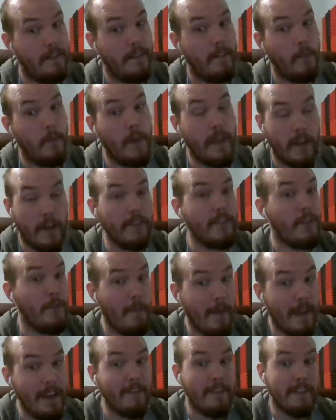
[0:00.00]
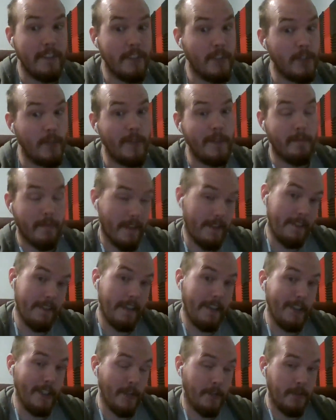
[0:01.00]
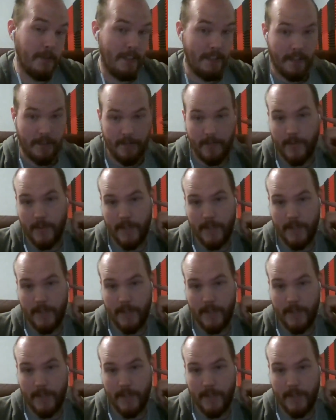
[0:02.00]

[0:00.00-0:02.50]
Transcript: We also might have had to shoot him. That's actually a really good point.